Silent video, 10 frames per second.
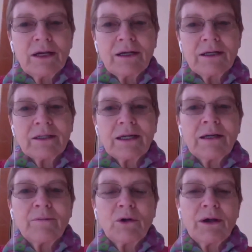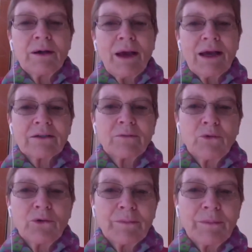They need to keep going back to
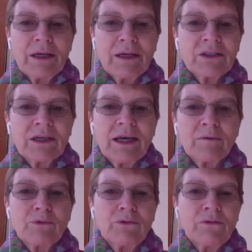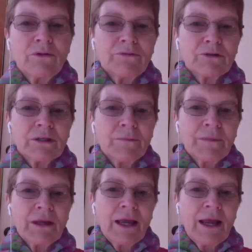board meetings to get approval for
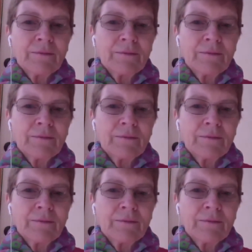something,